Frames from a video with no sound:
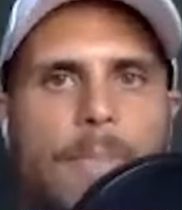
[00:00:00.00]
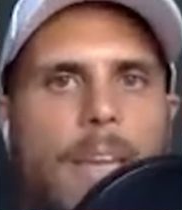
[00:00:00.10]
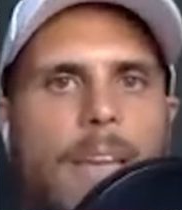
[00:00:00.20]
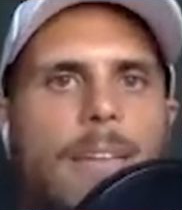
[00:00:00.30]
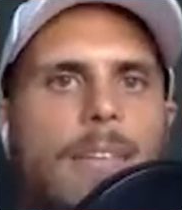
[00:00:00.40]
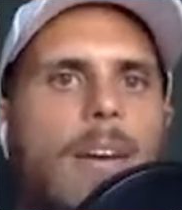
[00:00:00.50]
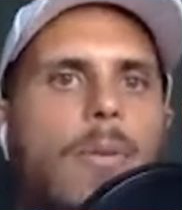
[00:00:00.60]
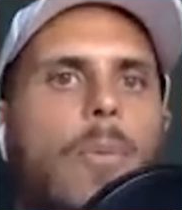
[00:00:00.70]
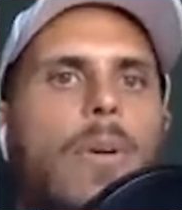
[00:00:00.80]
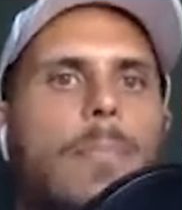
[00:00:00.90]
And I
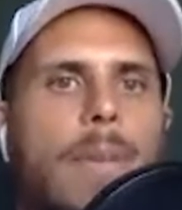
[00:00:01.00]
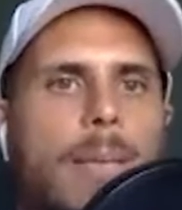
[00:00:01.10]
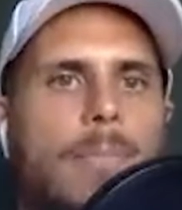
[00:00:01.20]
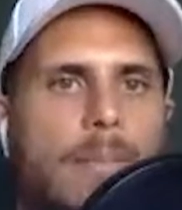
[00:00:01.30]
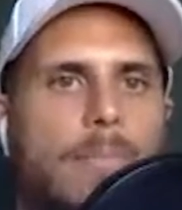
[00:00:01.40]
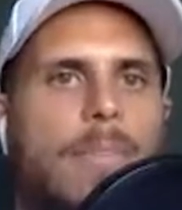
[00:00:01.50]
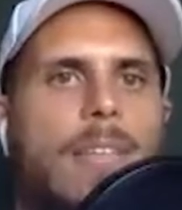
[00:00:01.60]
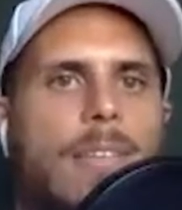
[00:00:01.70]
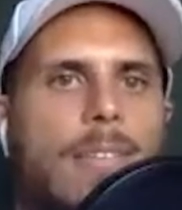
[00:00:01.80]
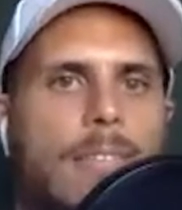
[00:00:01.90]
want to meme
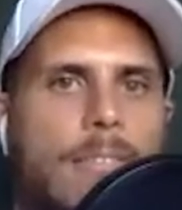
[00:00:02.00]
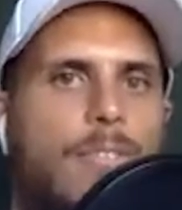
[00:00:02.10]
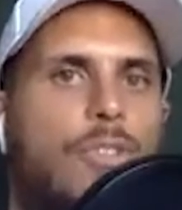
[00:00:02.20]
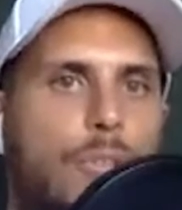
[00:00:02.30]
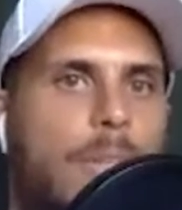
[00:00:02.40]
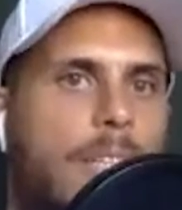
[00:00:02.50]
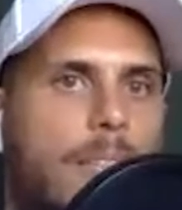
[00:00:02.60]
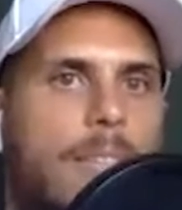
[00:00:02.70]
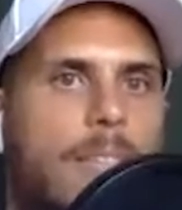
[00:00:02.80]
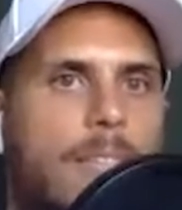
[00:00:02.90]
something new
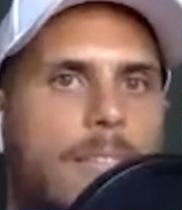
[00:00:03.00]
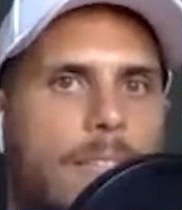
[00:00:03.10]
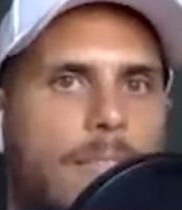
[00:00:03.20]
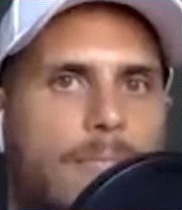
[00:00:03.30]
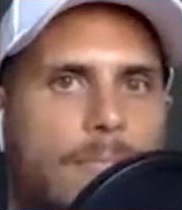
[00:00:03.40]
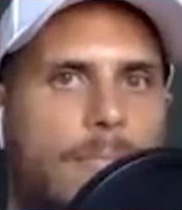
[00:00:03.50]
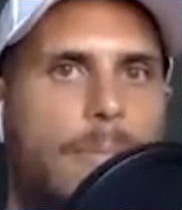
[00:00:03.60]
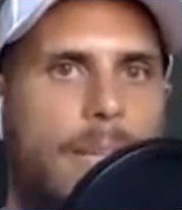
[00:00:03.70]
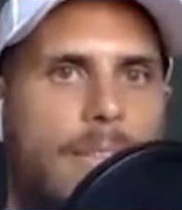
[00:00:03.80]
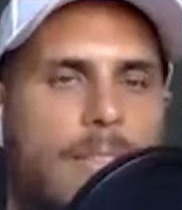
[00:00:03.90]
into
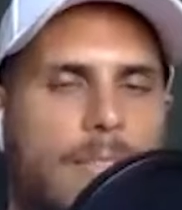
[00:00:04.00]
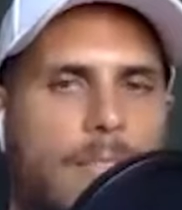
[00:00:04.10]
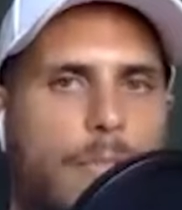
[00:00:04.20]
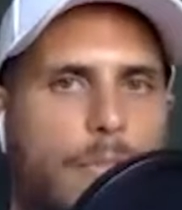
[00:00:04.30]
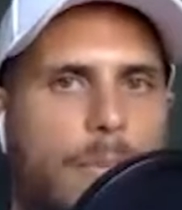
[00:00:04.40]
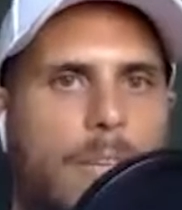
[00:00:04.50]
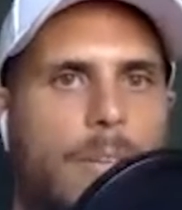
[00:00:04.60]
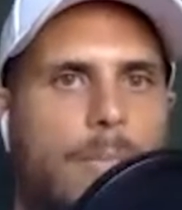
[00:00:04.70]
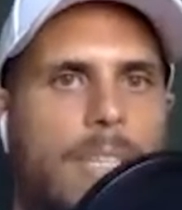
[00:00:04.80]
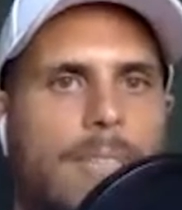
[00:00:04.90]
place, you know, for
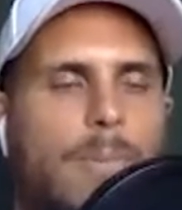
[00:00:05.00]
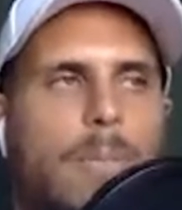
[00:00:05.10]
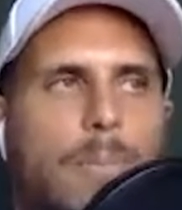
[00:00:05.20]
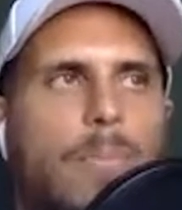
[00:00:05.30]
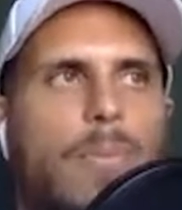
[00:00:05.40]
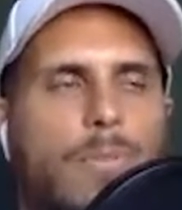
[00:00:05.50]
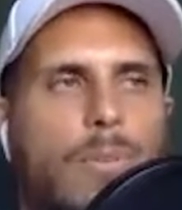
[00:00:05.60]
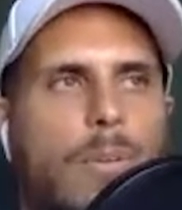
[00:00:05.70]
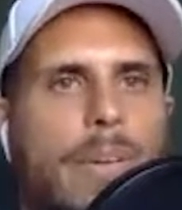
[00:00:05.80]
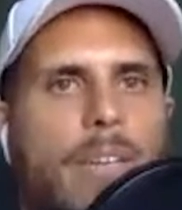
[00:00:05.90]
Bitcoin, because people
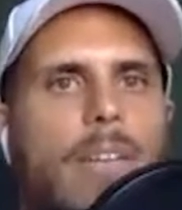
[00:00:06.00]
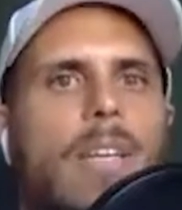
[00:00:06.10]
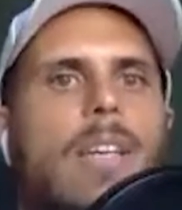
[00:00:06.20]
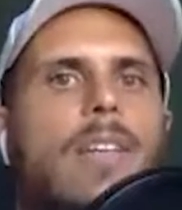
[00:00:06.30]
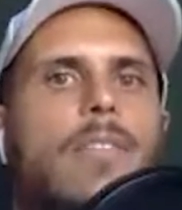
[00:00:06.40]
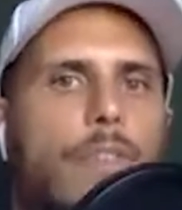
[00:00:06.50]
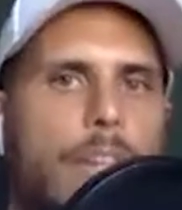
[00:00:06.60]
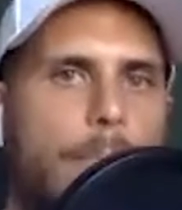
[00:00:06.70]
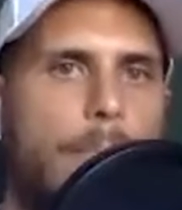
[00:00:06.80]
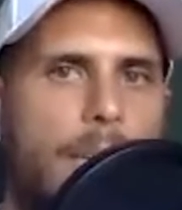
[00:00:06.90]
talk about
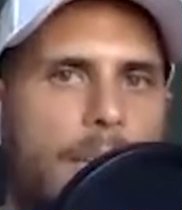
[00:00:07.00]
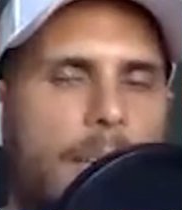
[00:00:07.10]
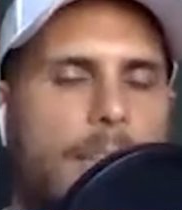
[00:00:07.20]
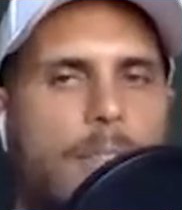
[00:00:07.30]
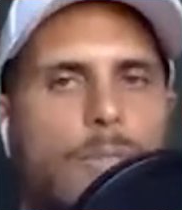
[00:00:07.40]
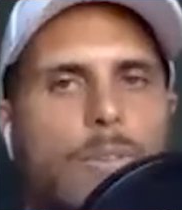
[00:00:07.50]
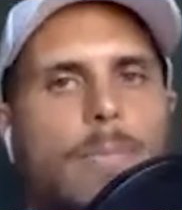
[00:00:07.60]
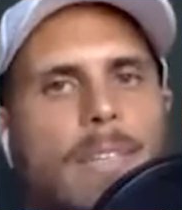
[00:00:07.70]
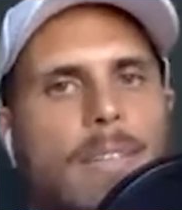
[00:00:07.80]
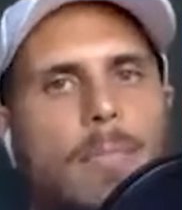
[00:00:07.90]
freedom money, they talk
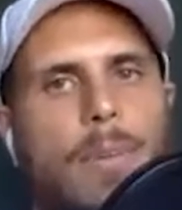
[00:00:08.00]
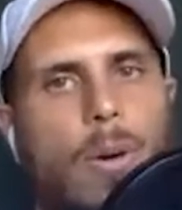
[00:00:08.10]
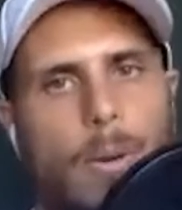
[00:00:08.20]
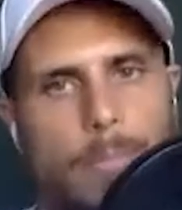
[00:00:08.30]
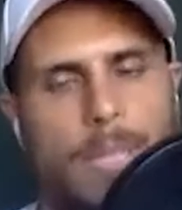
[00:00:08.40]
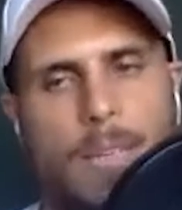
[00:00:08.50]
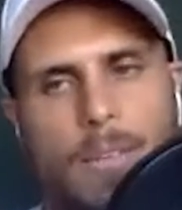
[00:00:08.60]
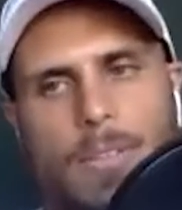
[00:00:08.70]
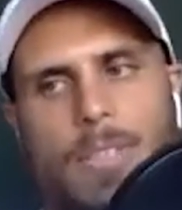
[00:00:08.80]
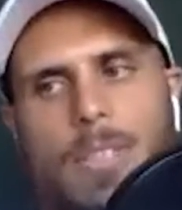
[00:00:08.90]
about number go up
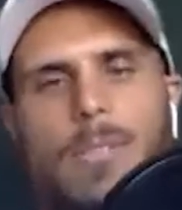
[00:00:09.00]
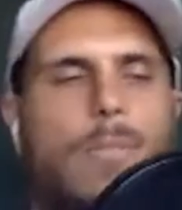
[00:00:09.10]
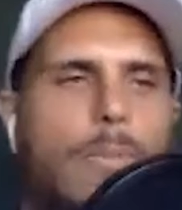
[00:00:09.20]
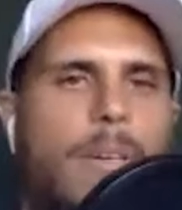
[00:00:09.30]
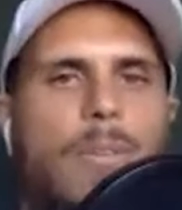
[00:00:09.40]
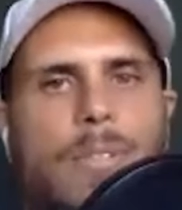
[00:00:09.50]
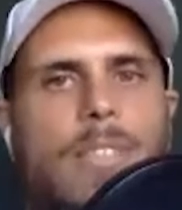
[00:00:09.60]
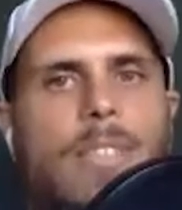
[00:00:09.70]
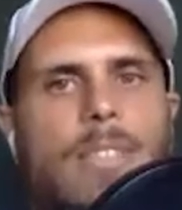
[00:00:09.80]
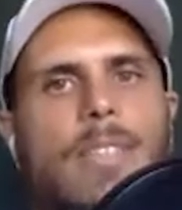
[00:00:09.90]
technology, they talk about all
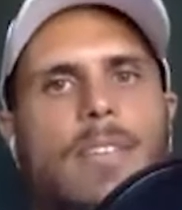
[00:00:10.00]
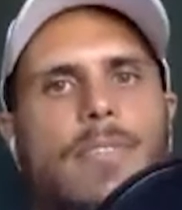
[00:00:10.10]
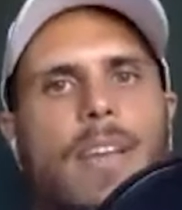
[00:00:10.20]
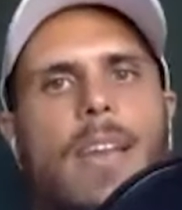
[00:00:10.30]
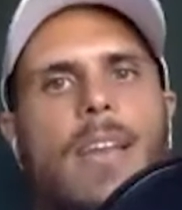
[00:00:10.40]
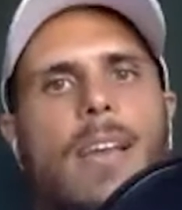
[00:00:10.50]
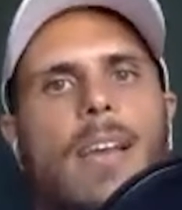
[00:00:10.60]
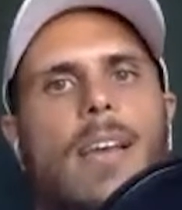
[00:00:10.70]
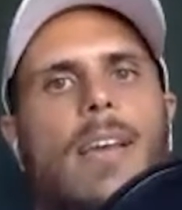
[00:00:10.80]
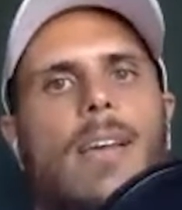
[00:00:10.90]
this other stuff. And
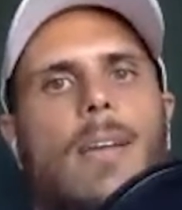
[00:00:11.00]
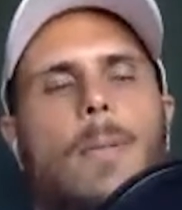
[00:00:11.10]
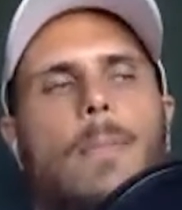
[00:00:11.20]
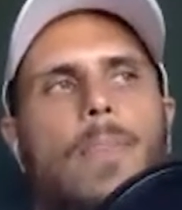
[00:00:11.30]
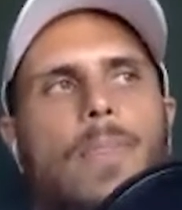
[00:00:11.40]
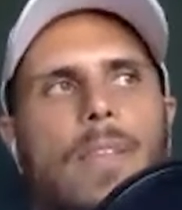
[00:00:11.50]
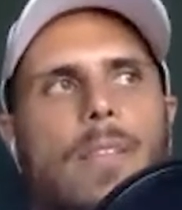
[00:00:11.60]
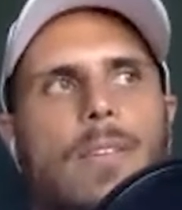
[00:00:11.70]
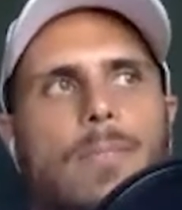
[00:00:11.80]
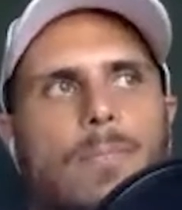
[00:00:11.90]

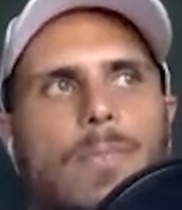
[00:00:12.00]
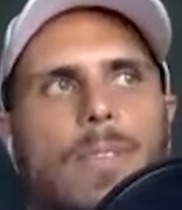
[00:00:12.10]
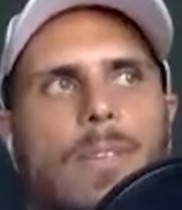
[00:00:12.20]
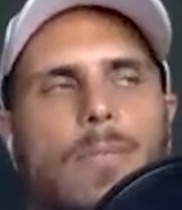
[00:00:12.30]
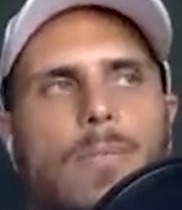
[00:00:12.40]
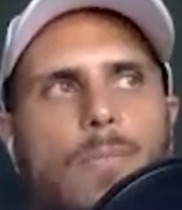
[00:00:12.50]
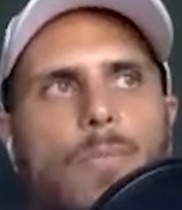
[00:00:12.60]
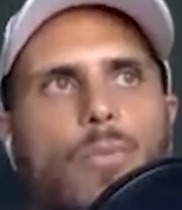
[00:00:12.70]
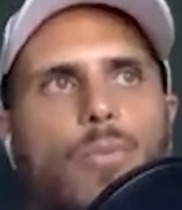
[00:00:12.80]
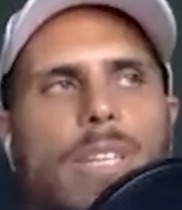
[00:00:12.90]
the
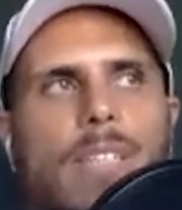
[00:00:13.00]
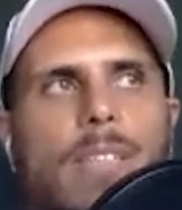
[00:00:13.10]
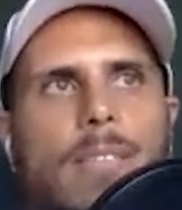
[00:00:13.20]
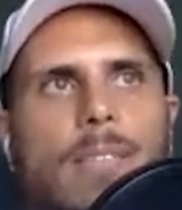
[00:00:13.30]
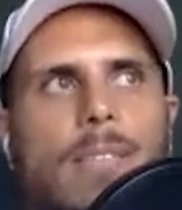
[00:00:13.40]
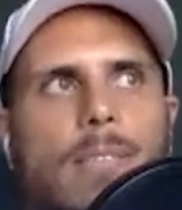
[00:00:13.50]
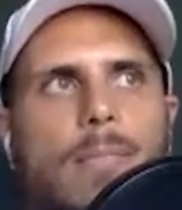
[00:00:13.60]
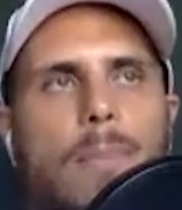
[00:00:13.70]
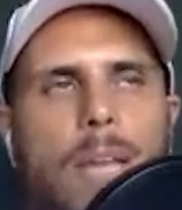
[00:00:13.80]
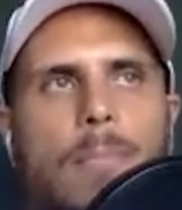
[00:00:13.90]
recent
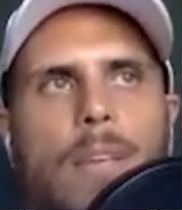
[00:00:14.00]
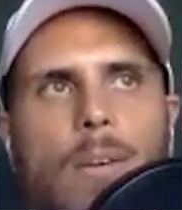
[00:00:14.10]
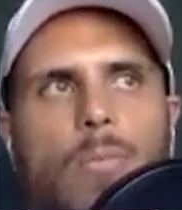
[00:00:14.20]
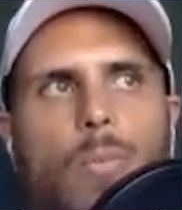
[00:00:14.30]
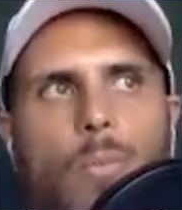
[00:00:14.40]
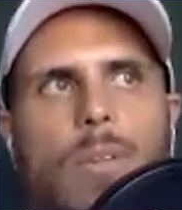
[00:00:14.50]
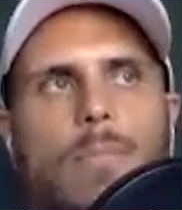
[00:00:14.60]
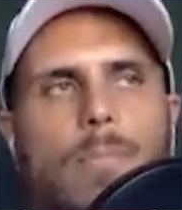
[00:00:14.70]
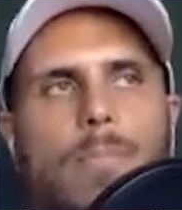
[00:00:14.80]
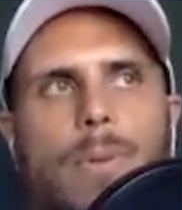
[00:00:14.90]
meme that I want
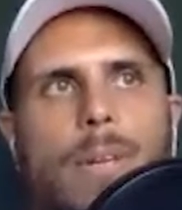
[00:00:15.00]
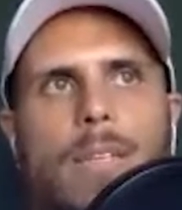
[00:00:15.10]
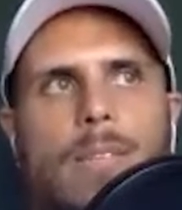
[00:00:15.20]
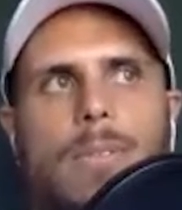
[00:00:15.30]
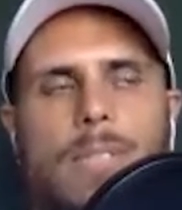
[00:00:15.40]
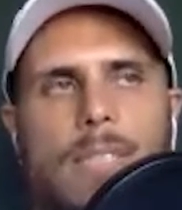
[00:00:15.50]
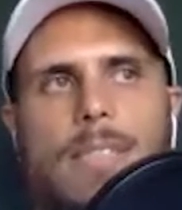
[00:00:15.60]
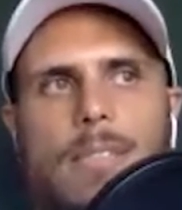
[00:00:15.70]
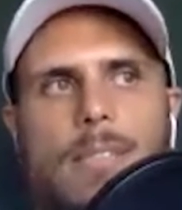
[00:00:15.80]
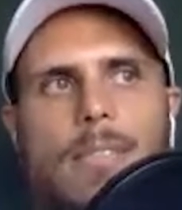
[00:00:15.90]
to bring into
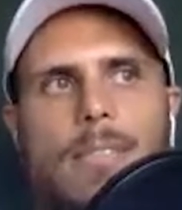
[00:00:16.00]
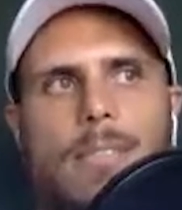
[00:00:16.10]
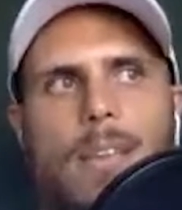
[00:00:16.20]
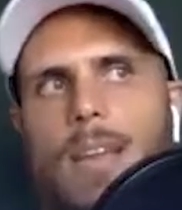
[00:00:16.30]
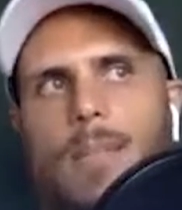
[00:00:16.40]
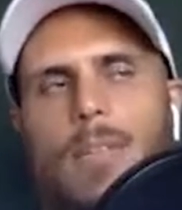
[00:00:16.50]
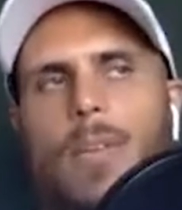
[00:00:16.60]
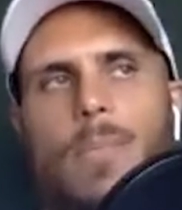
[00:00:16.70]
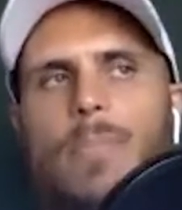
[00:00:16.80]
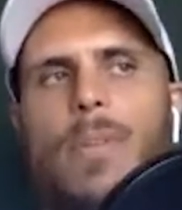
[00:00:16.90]
existence, and, you
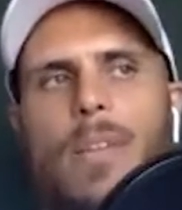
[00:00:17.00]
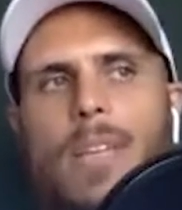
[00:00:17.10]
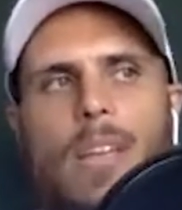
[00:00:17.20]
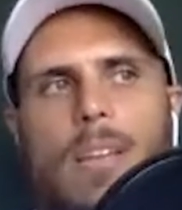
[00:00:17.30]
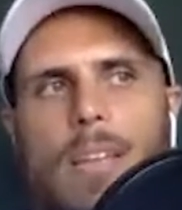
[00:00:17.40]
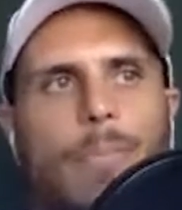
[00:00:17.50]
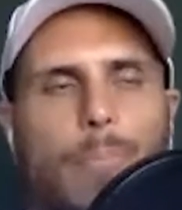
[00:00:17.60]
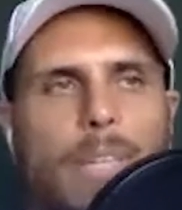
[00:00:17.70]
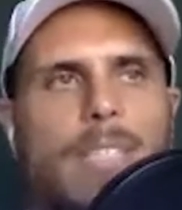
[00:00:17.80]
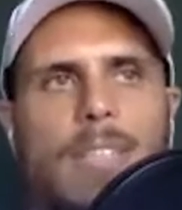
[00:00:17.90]
know, people
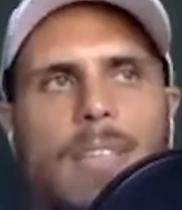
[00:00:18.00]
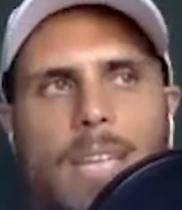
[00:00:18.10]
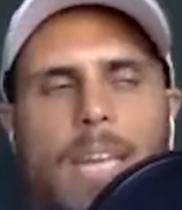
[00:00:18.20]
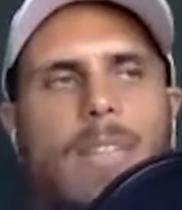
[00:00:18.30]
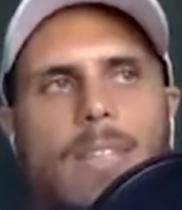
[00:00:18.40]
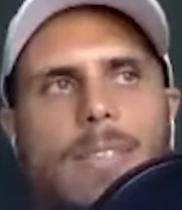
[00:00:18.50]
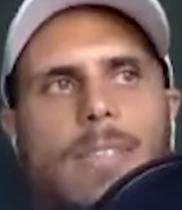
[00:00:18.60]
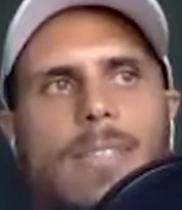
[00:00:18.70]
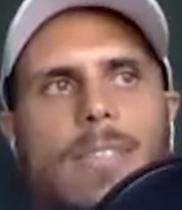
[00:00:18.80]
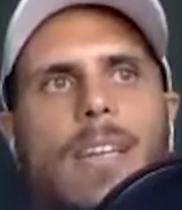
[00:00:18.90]
implicitly get
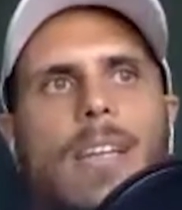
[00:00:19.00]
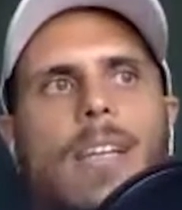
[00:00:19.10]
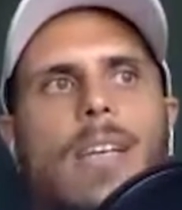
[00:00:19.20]
this, is that